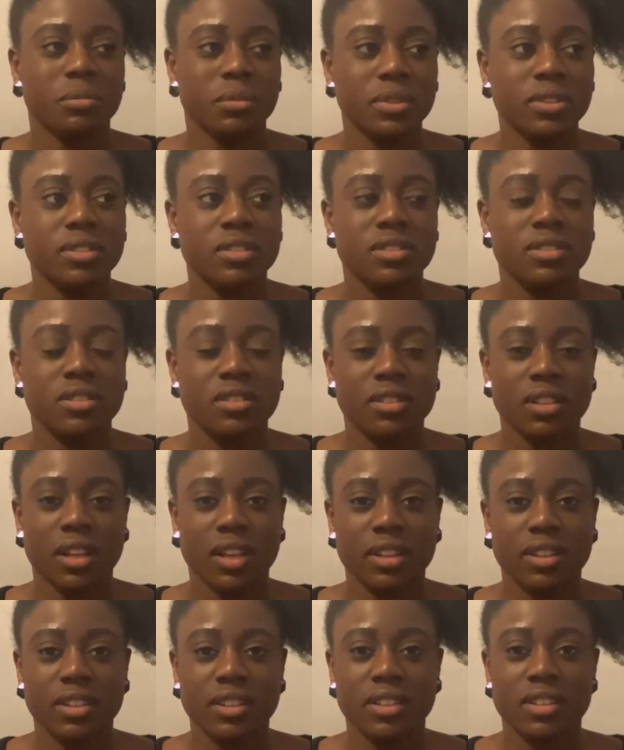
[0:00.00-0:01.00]
gonna
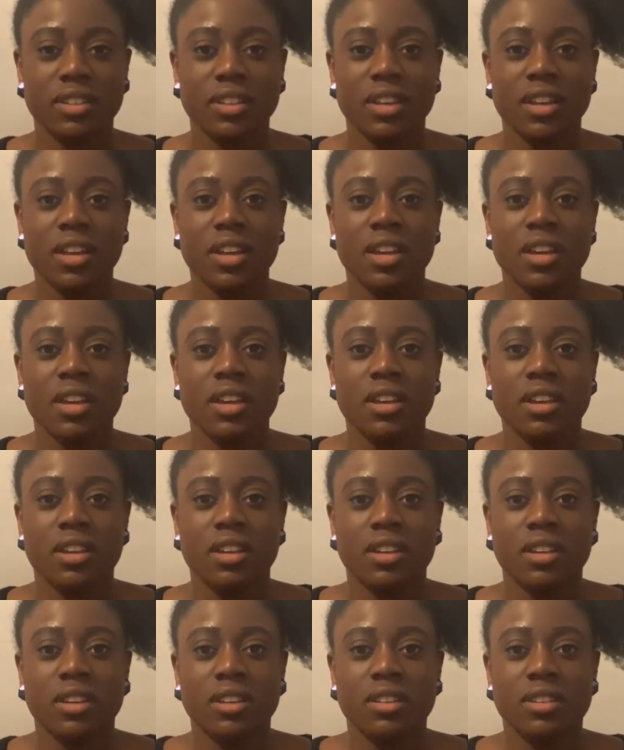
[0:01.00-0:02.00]
like
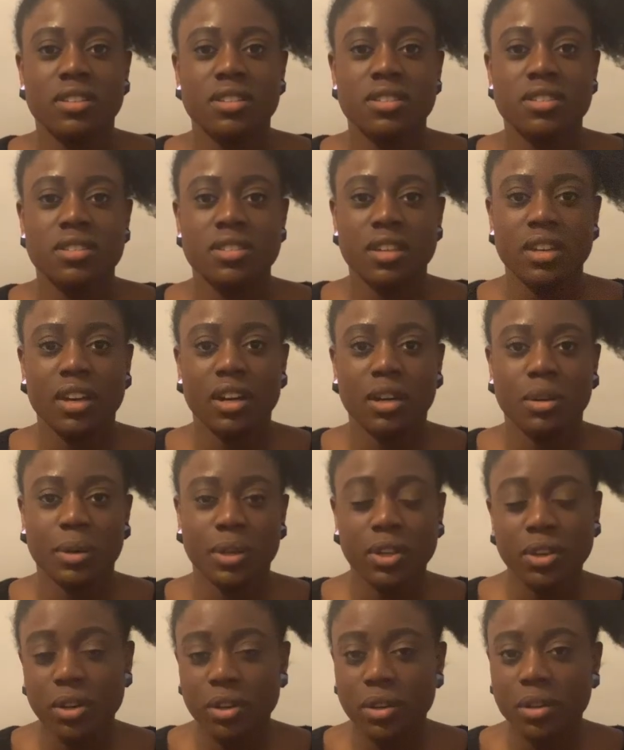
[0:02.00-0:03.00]
see how
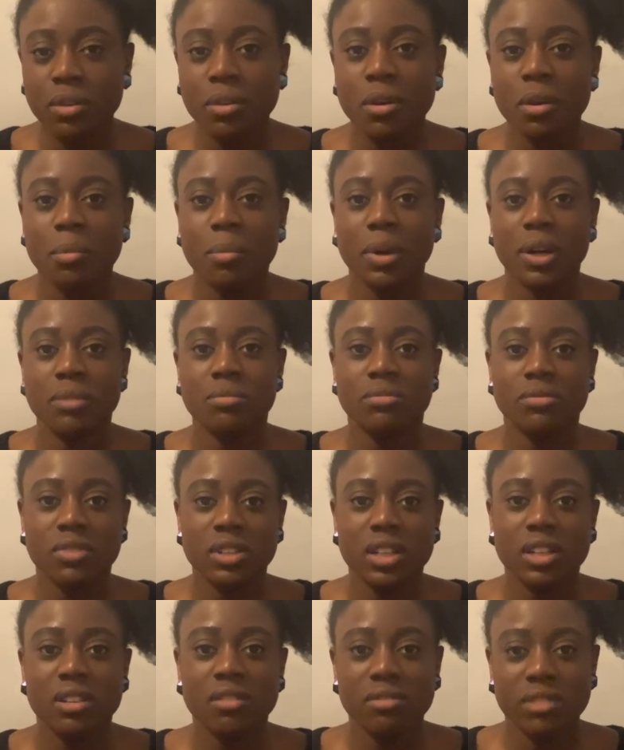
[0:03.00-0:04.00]
I go, but I'm
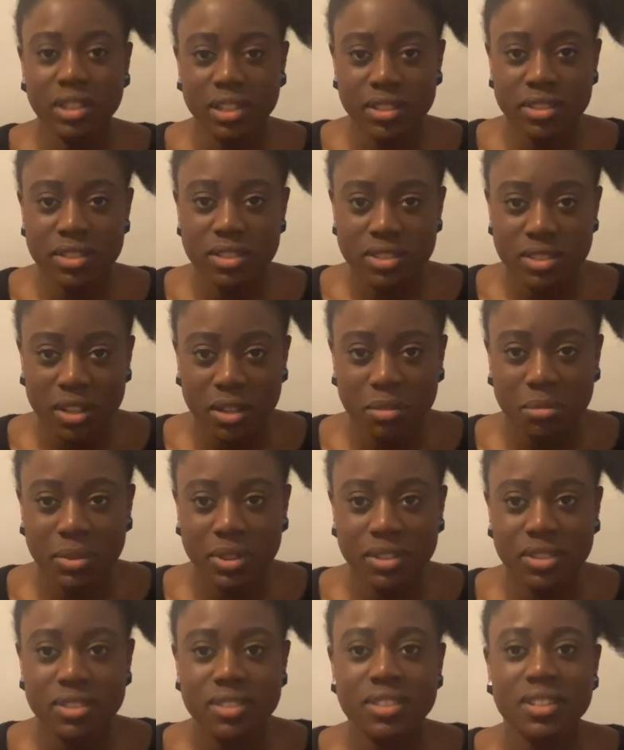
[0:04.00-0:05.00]
really
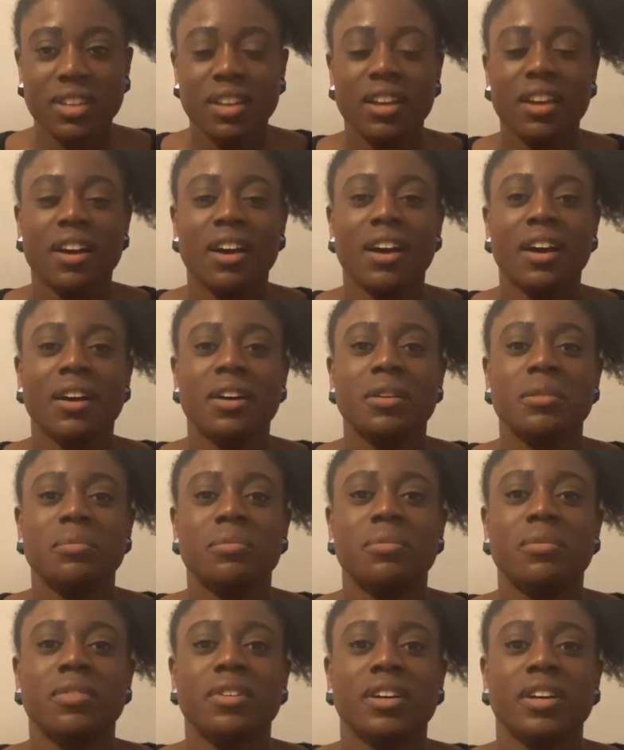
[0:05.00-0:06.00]
determined,
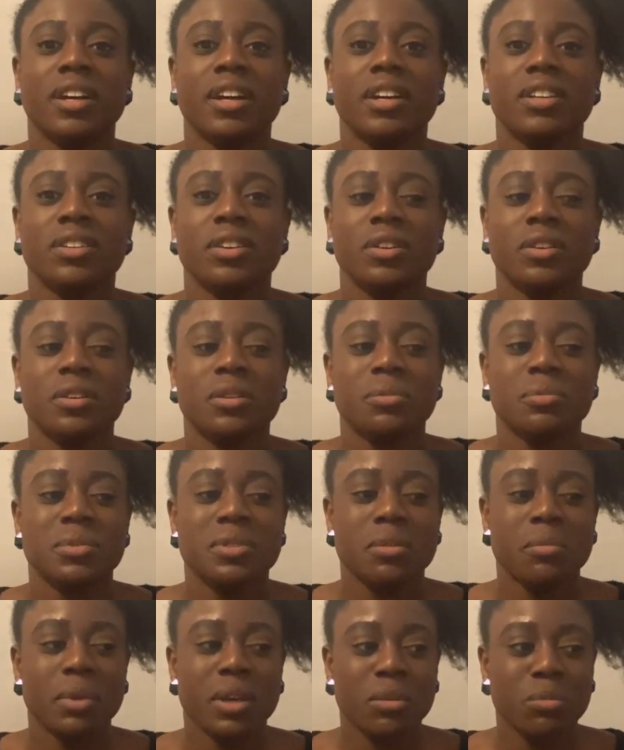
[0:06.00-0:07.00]
and I hope
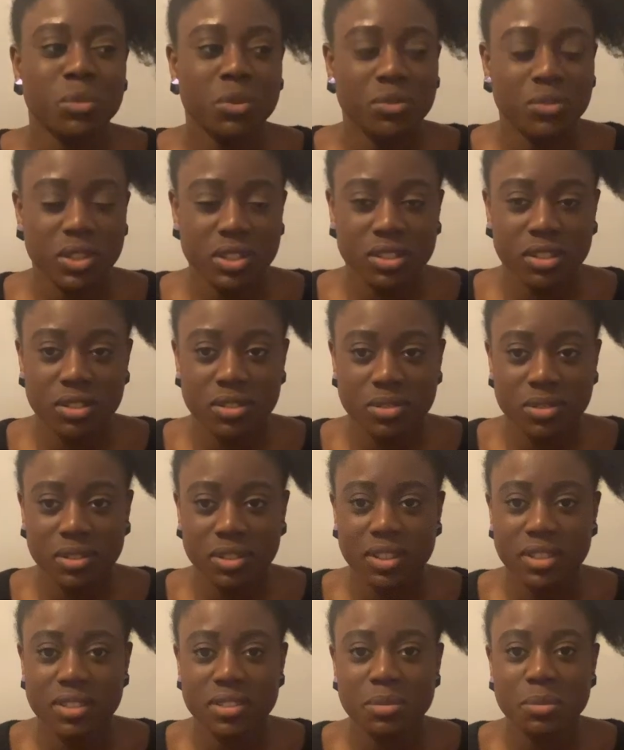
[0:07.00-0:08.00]
to make more videos
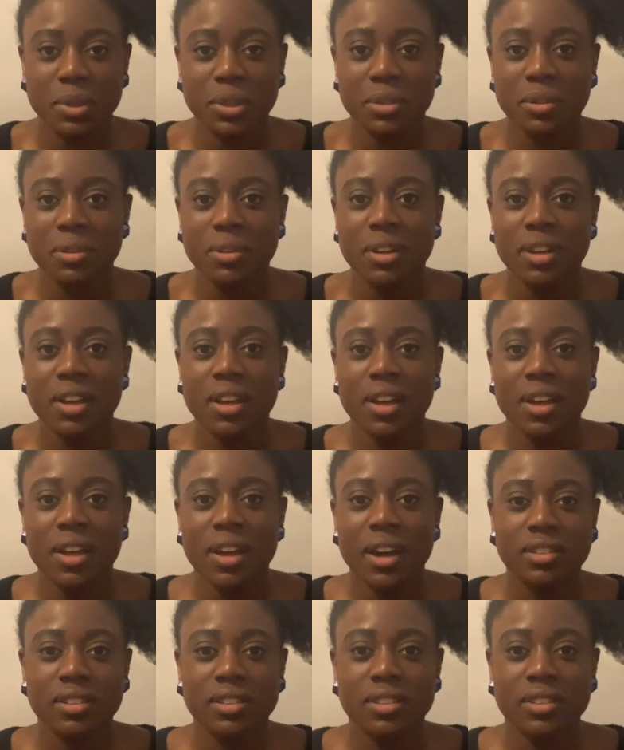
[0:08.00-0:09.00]
on it as well.
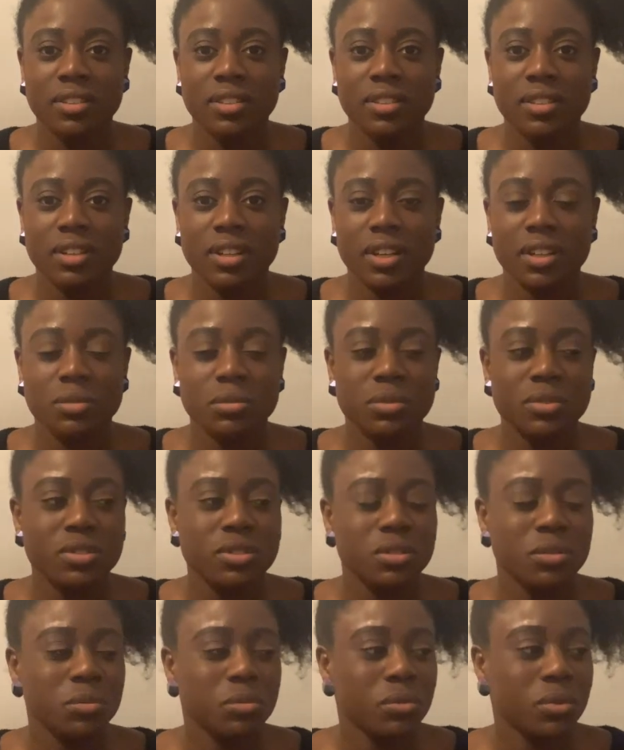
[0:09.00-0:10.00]
And
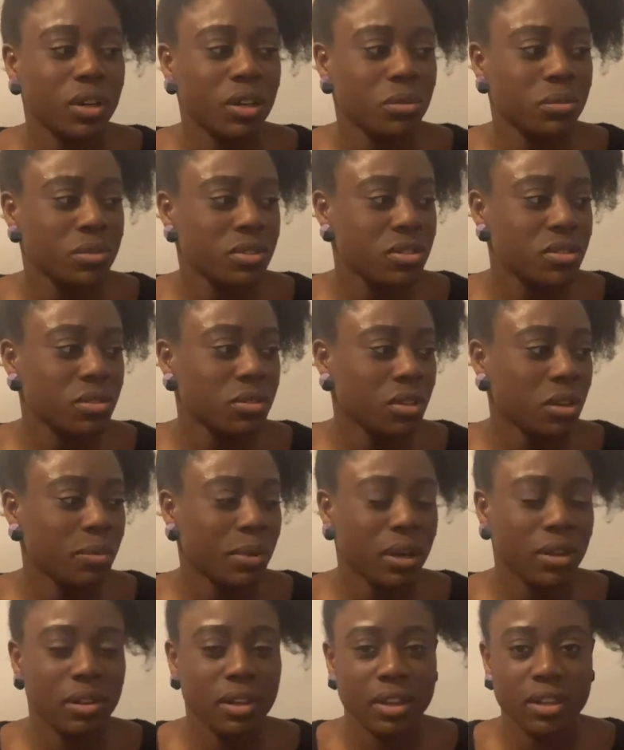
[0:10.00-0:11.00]
also I want to talk
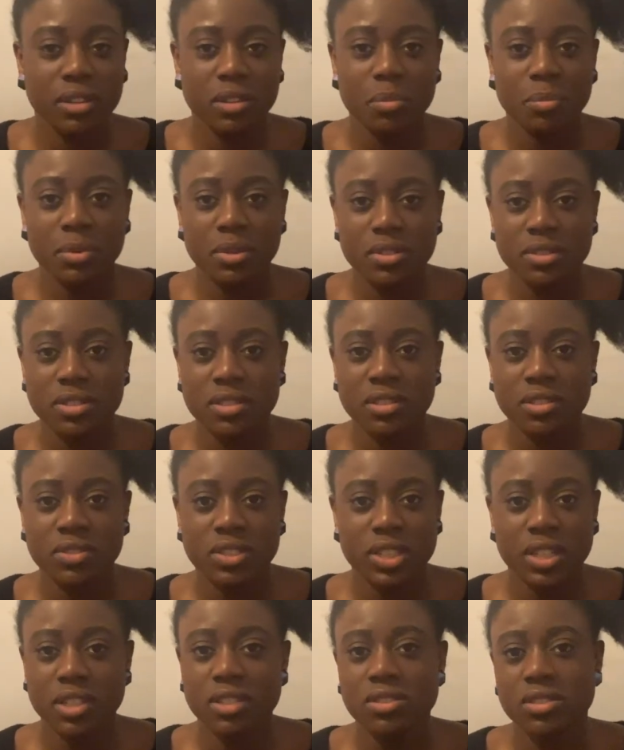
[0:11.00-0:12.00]
about like the positive
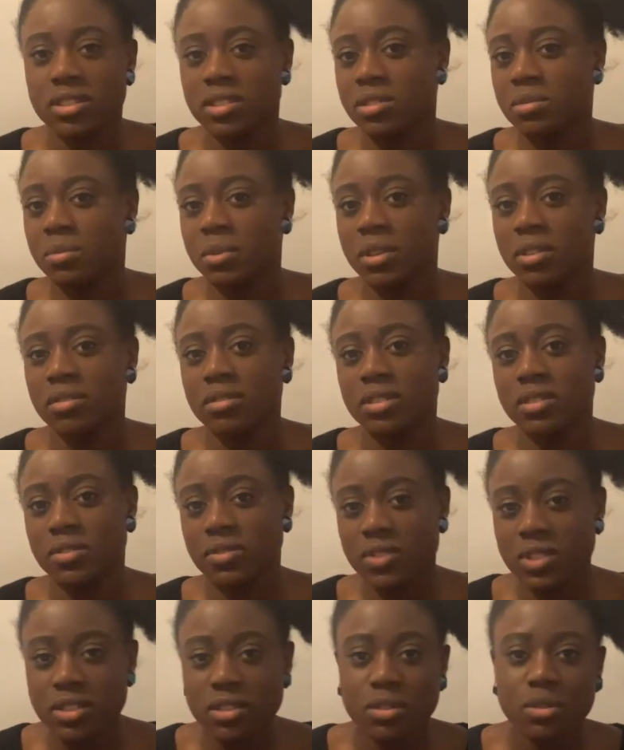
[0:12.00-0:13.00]
changes, whether it's
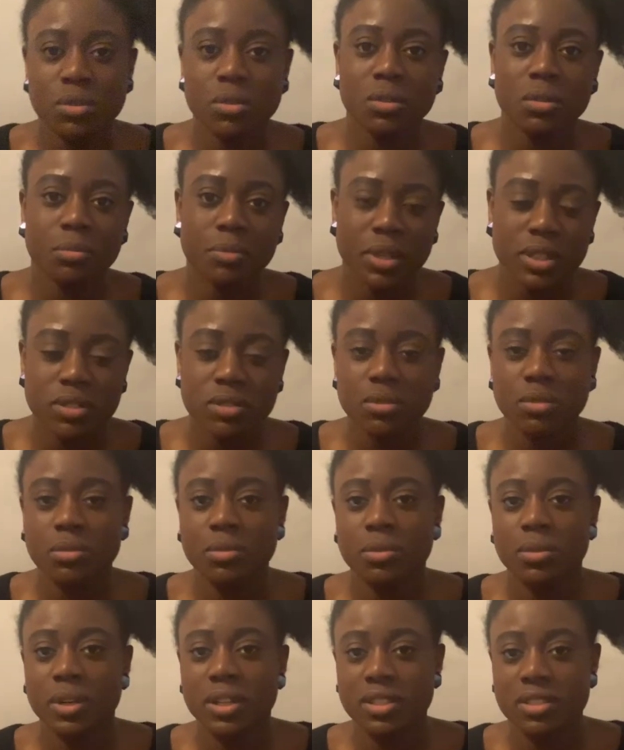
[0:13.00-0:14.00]
physical,
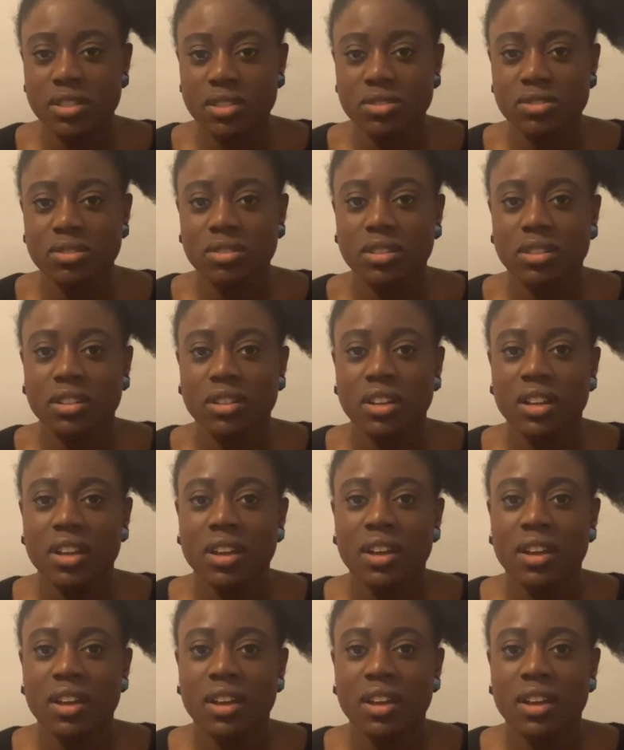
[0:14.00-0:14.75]
mental, etc.